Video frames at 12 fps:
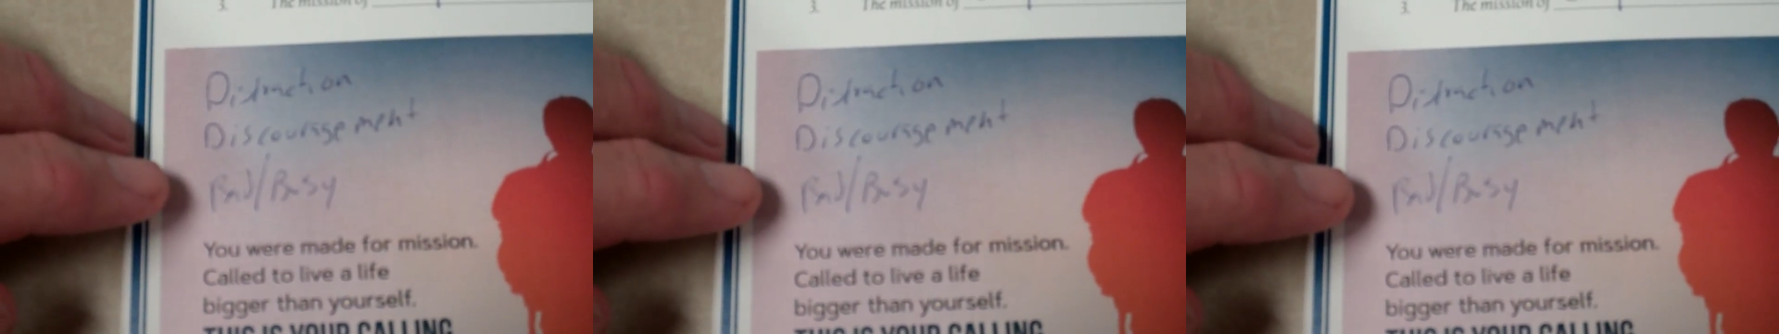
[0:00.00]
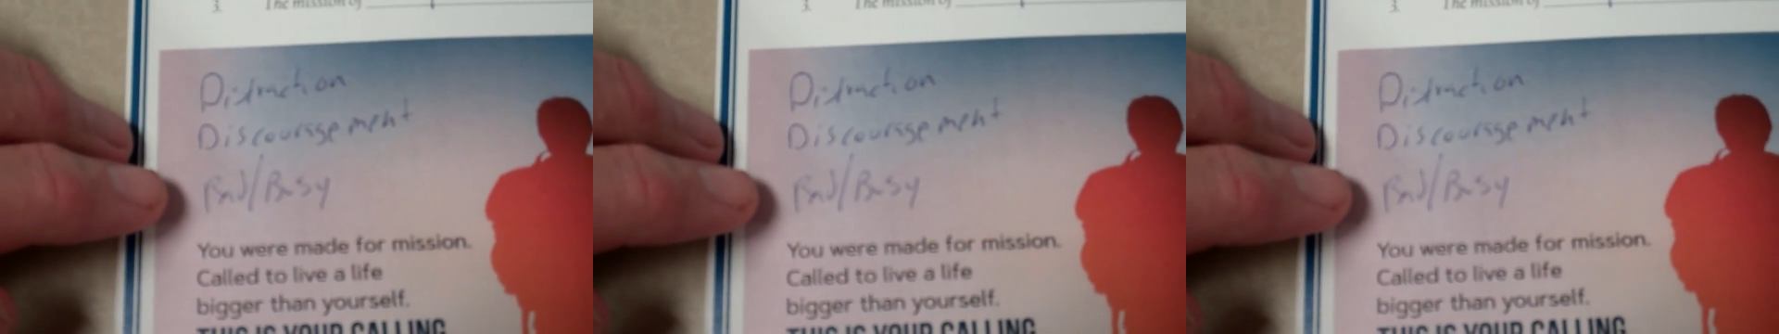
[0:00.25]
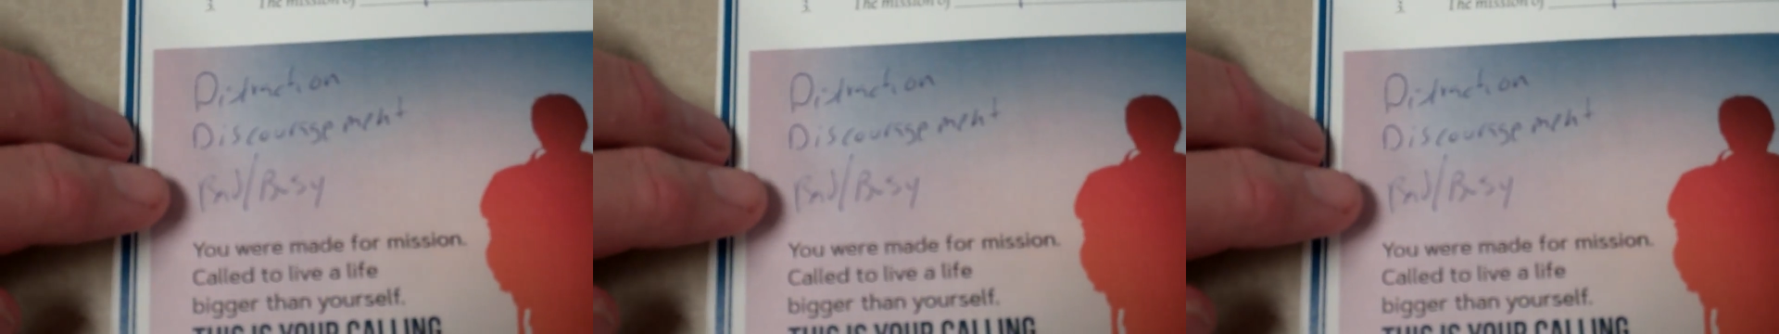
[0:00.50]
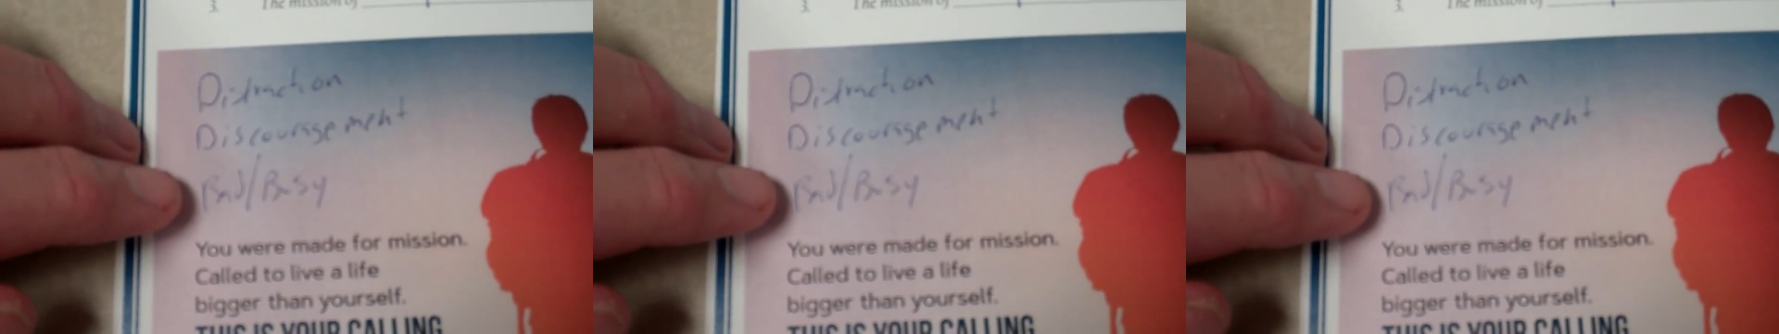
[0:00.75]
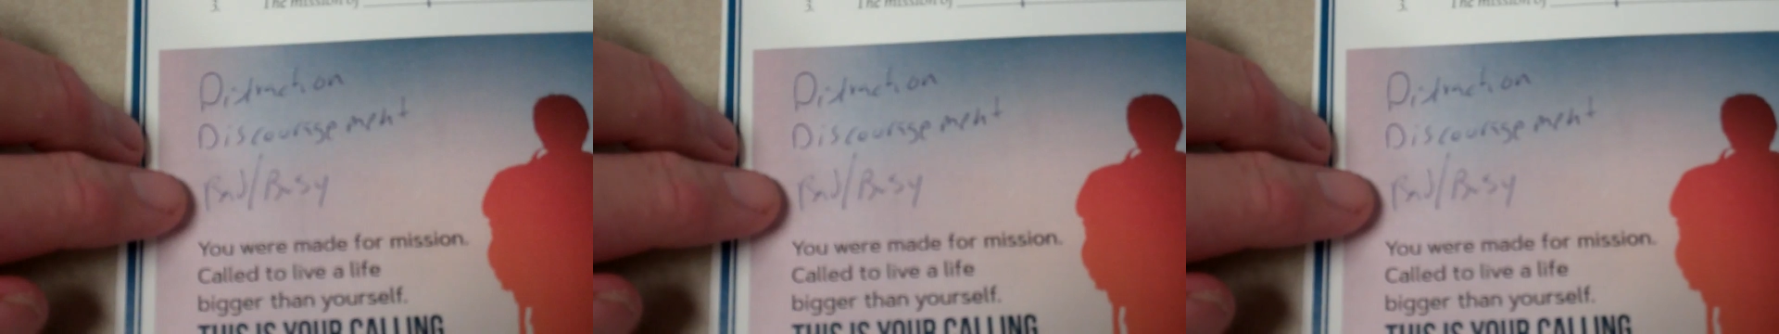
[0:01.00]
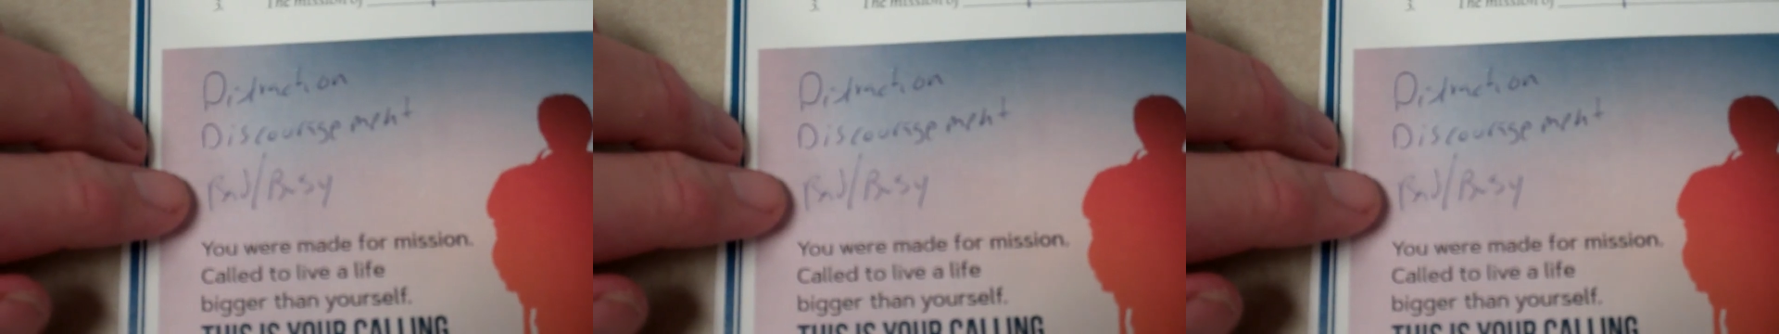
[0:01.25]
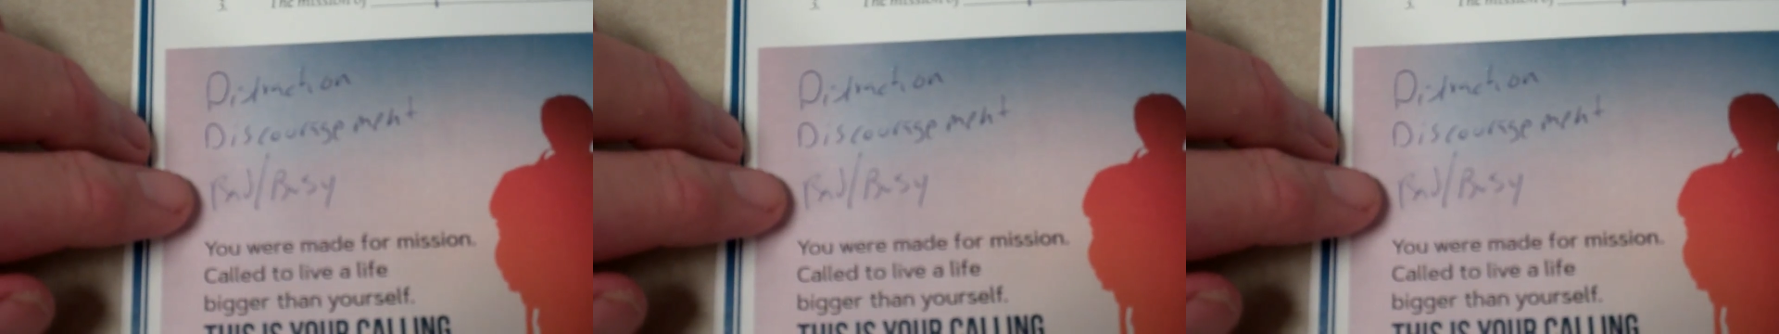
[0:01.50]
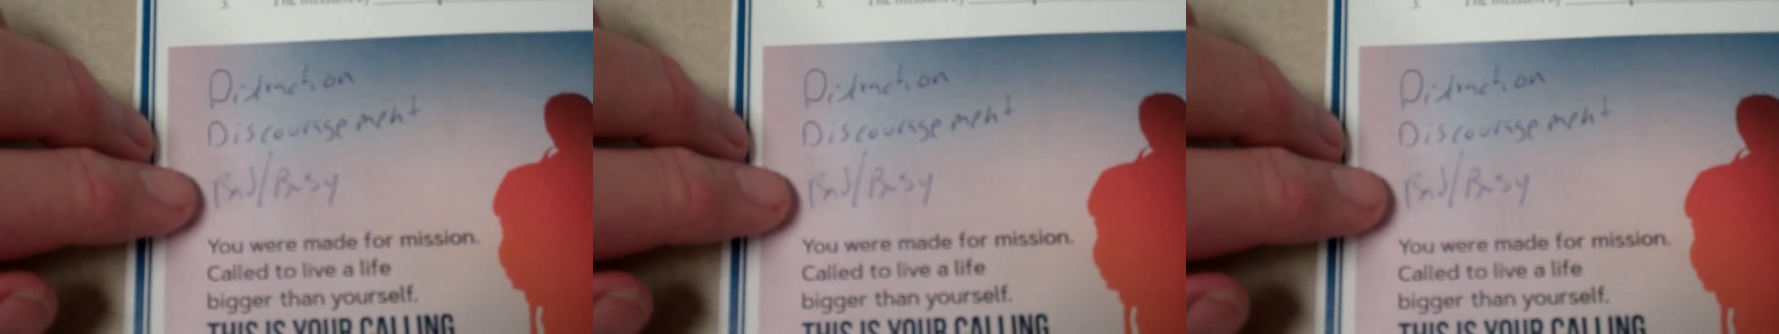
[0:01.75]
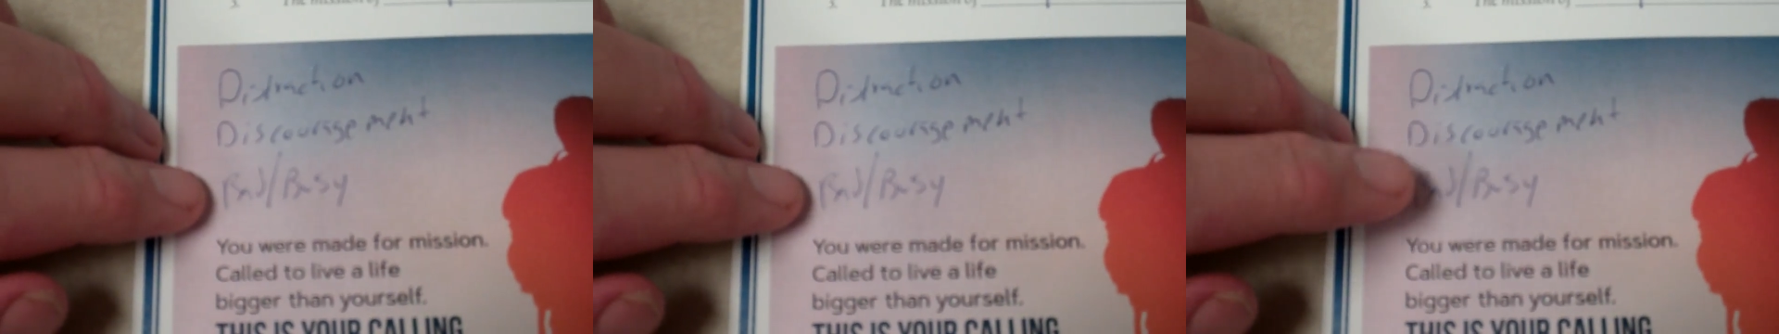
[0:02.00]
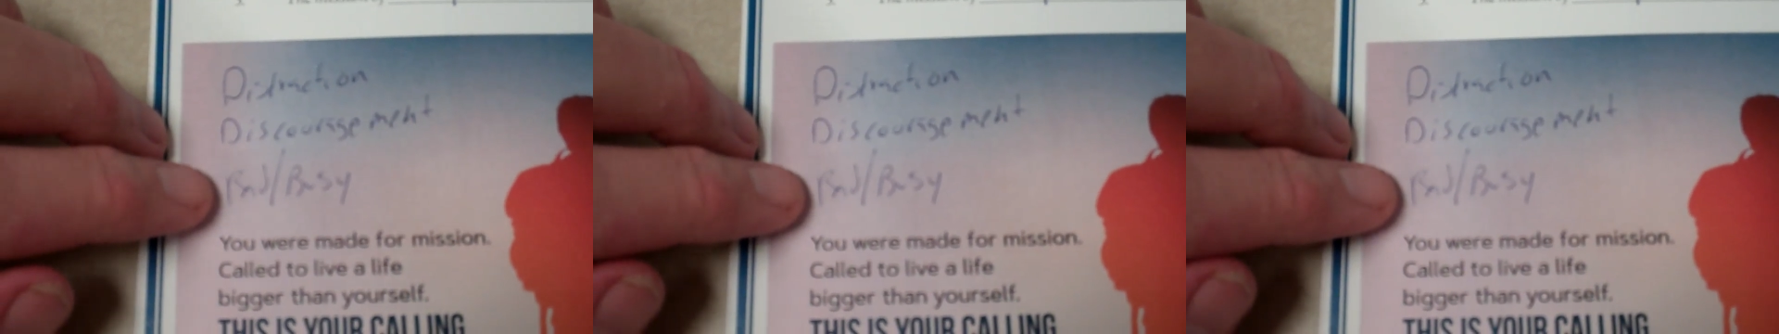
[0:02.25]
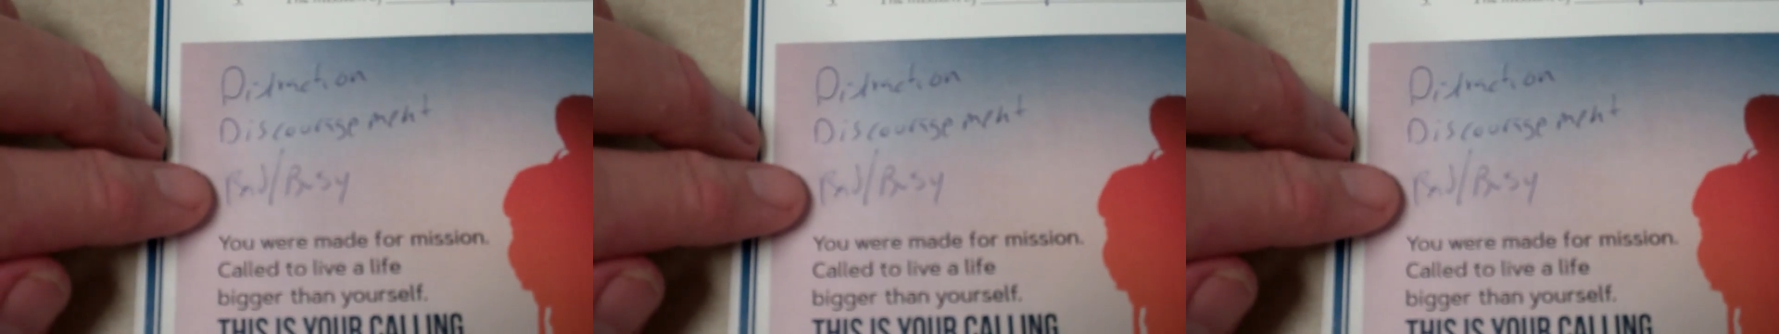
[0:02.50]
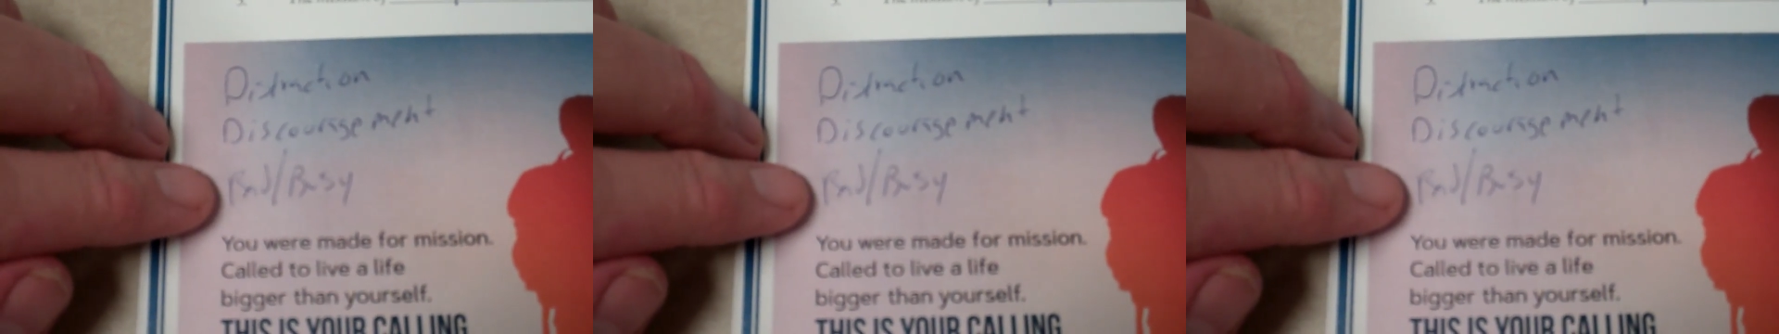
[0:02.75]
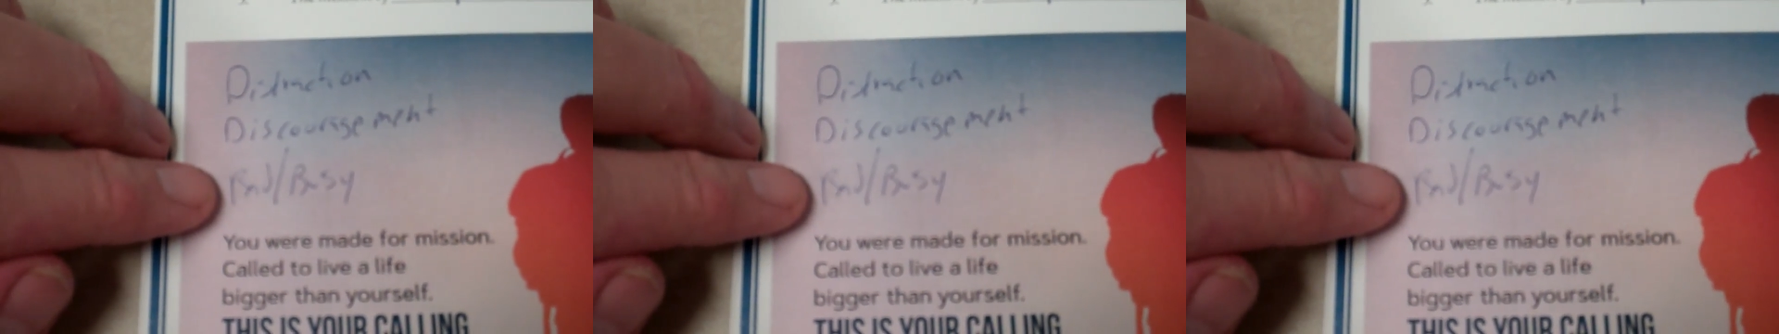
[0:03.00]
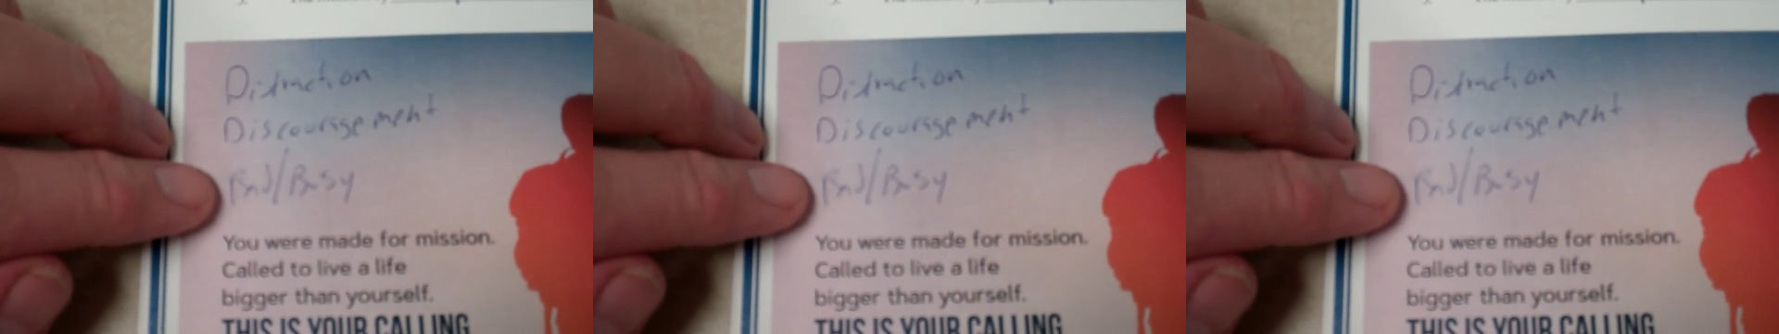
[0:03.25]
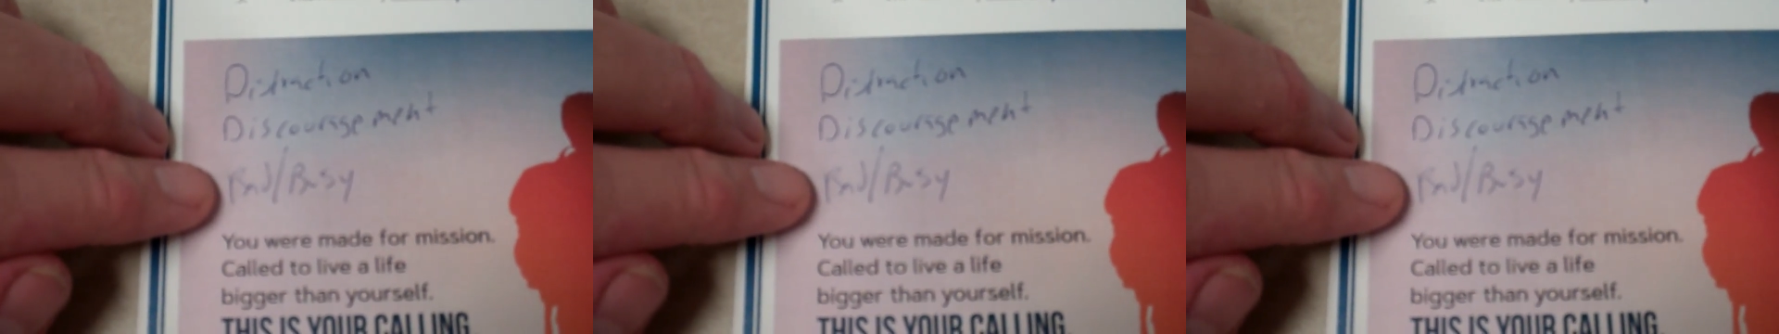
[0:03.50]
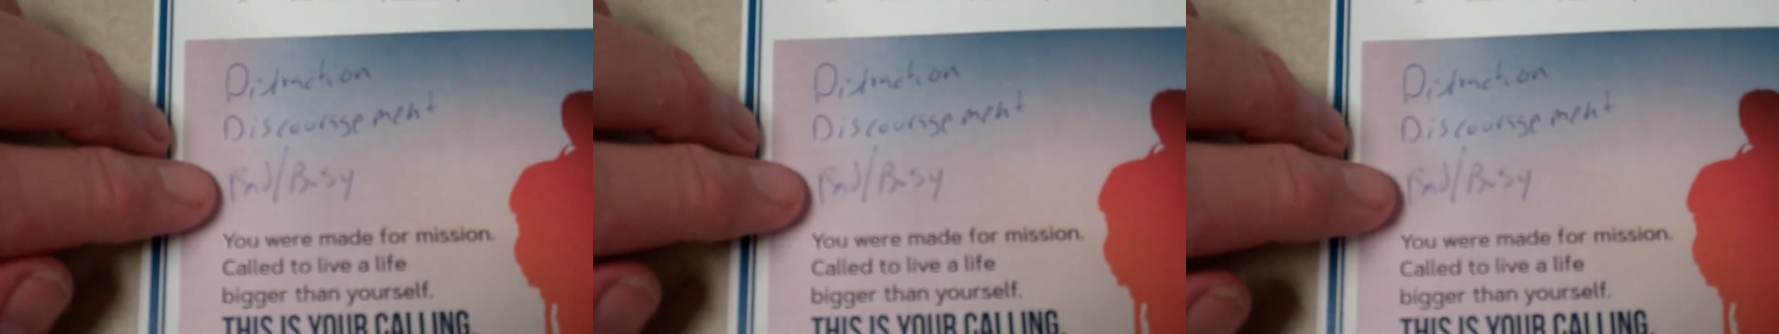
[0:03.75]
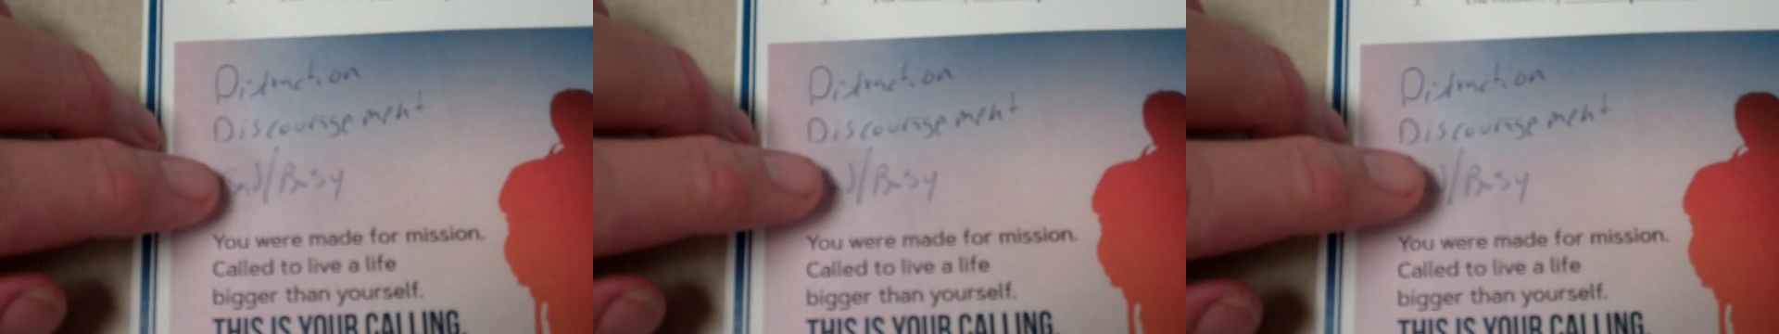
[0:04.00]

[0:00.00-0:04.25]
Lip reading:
No face is visible, so there are no lips to read.